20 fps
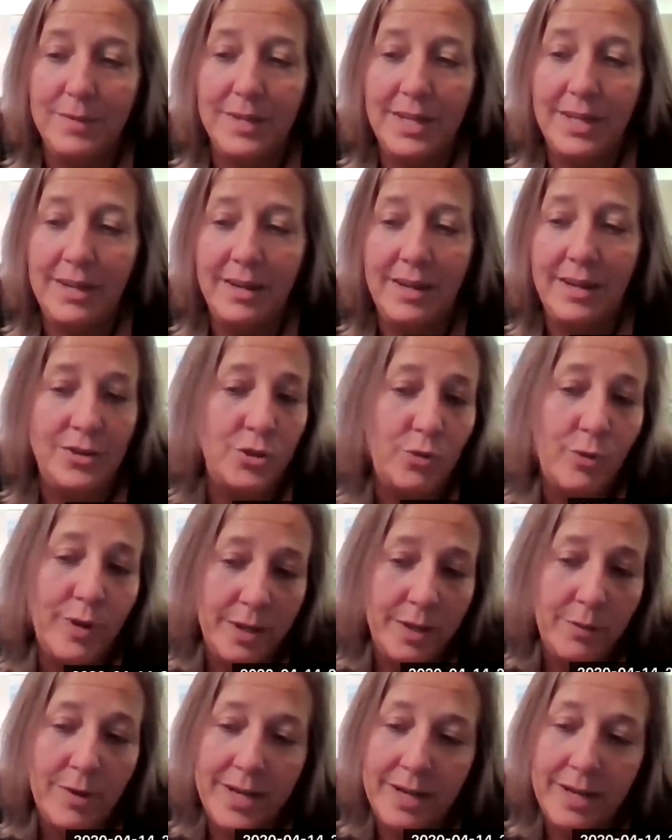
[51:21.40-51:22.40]
at
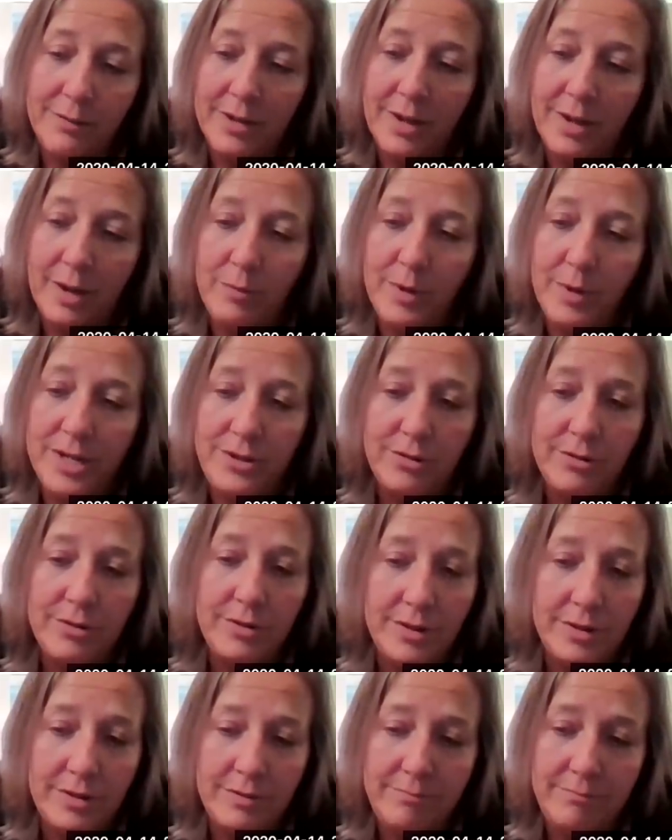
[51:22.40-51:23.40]
21, I, w- I went
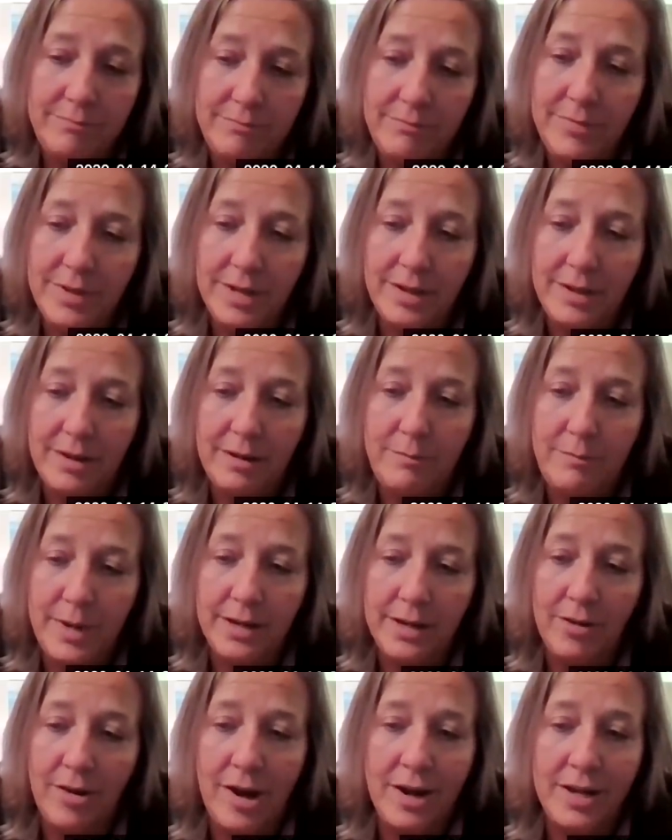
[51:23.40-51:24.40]
to a, a
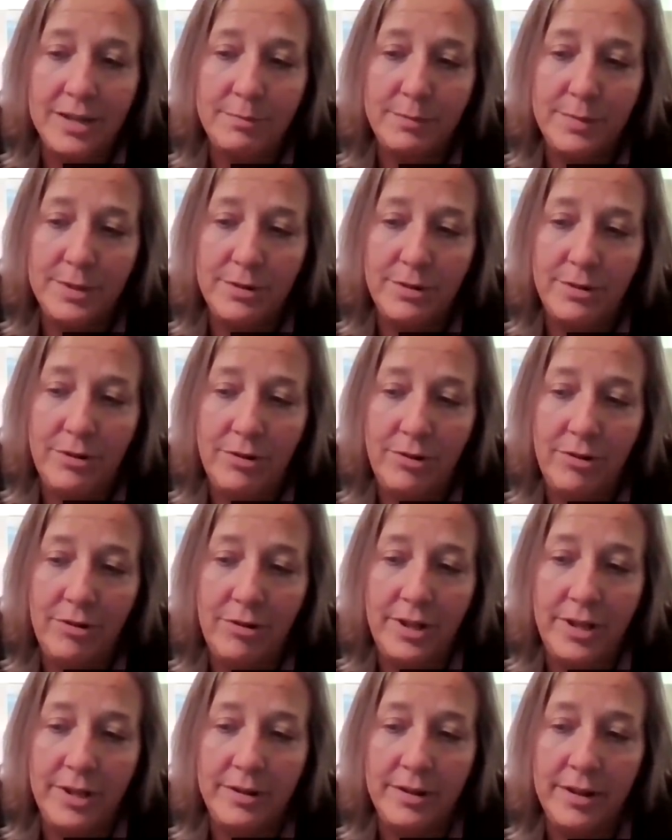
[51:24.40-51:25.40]
mental hospital
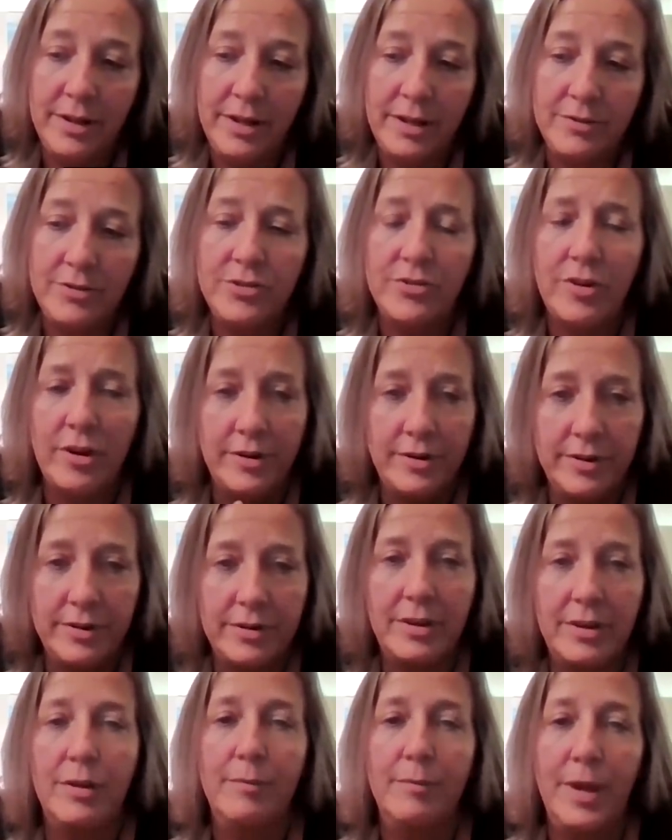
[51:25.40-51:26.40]
and, and started to
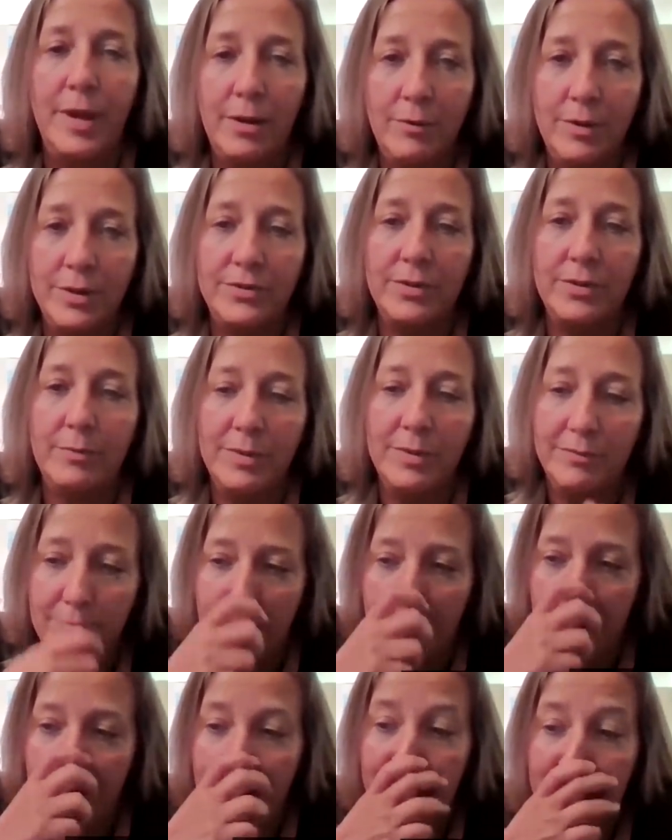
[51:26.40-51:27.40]
come out with some of
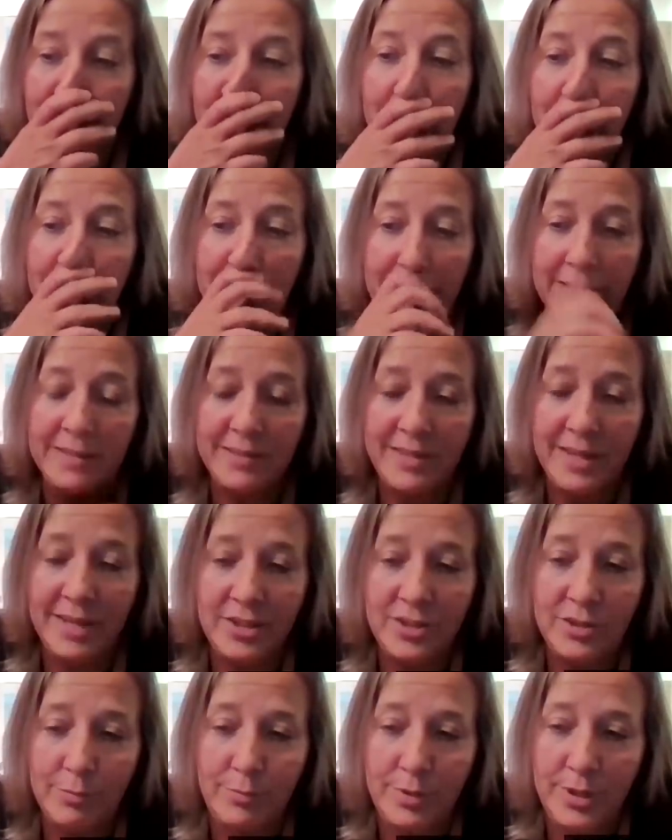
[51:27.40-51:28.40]
my uh,
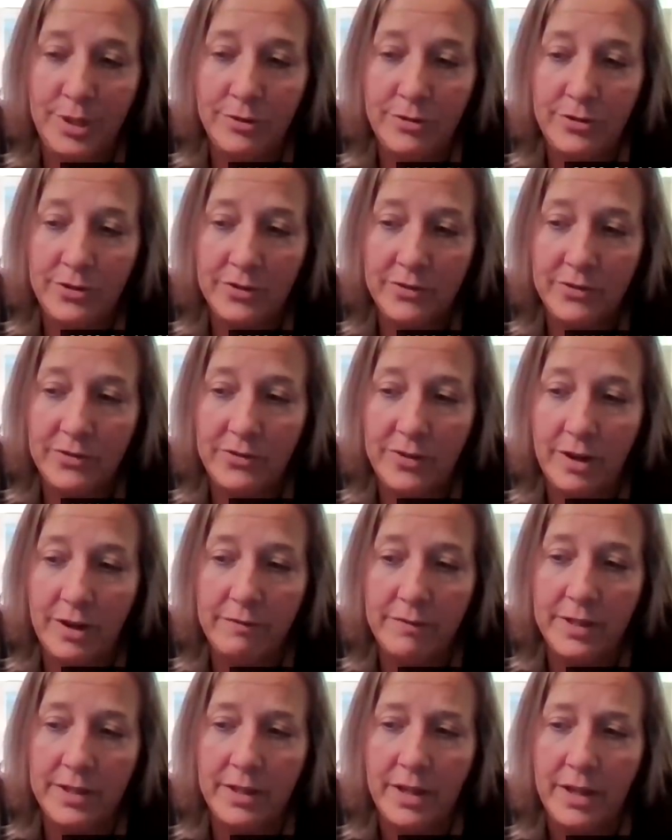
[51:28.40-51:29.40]
sexual abuse and stuff.
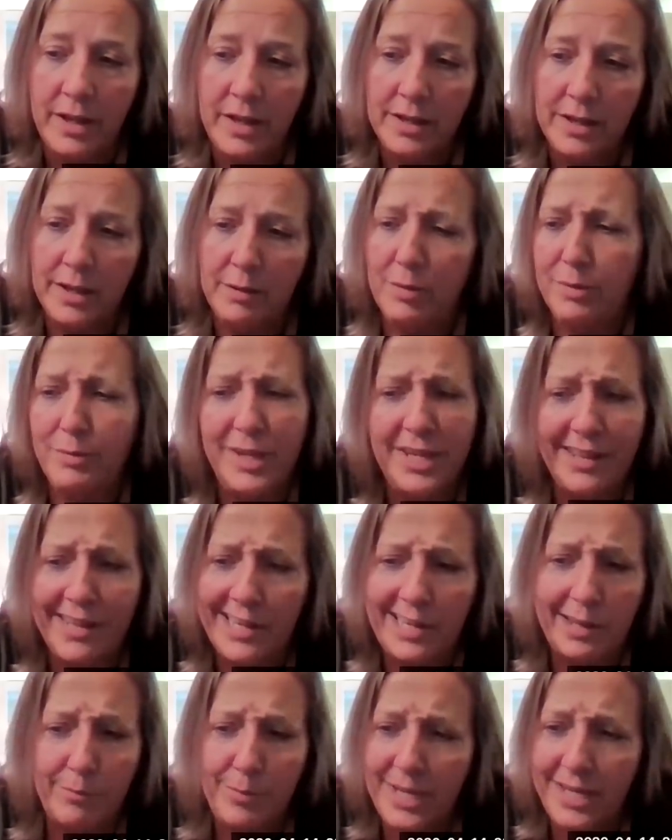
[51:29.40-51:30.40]
And they put me in
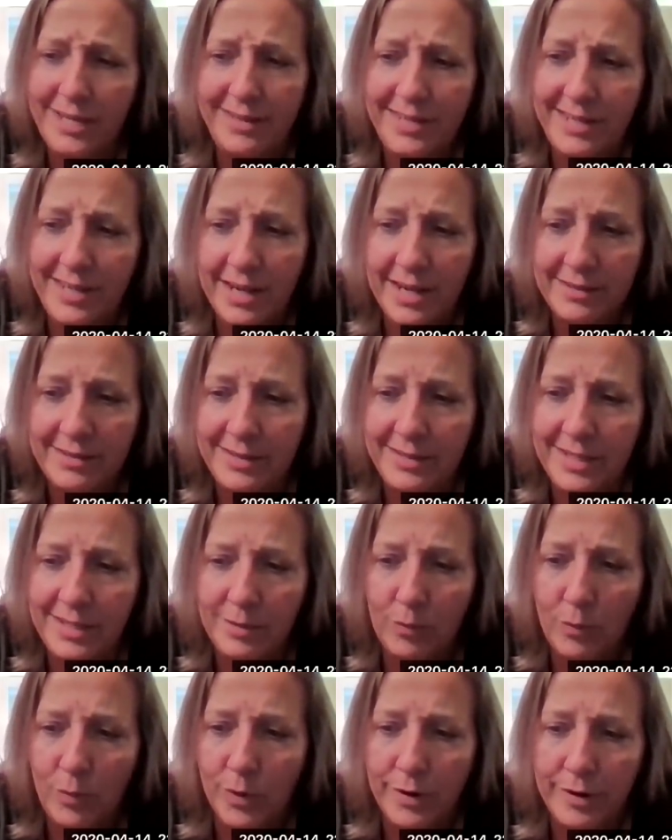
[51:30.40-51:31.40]
like a
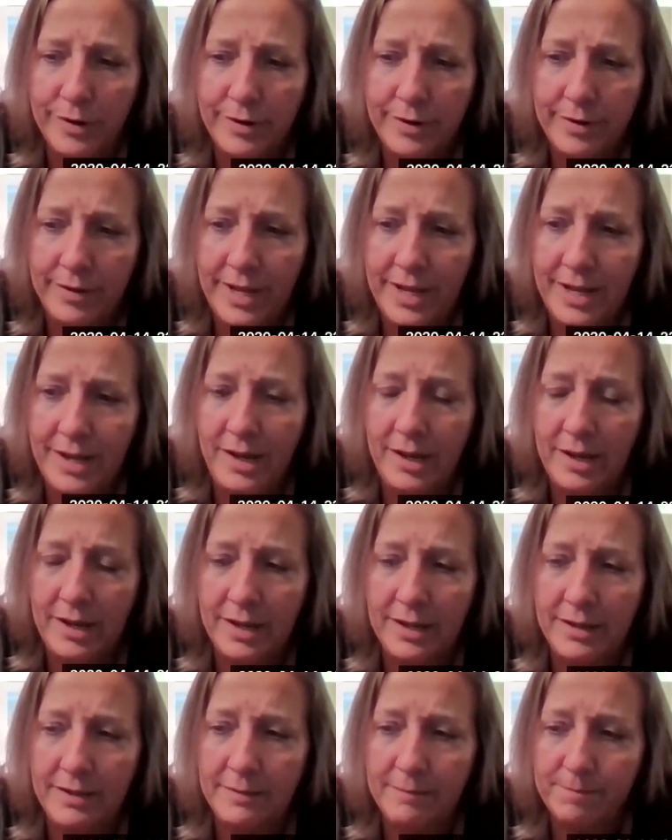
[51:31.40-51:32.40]
PTSD ward thing.
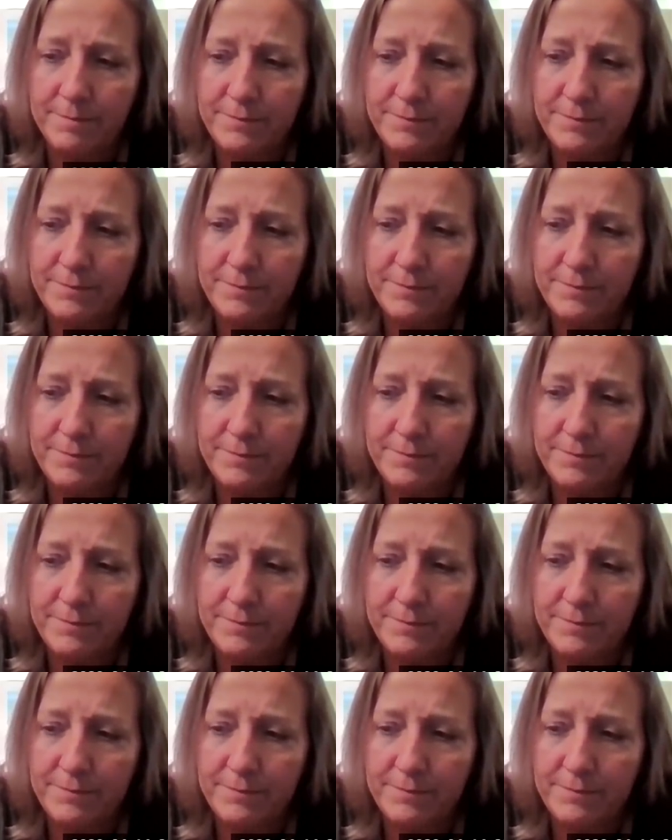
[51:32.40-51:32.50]
And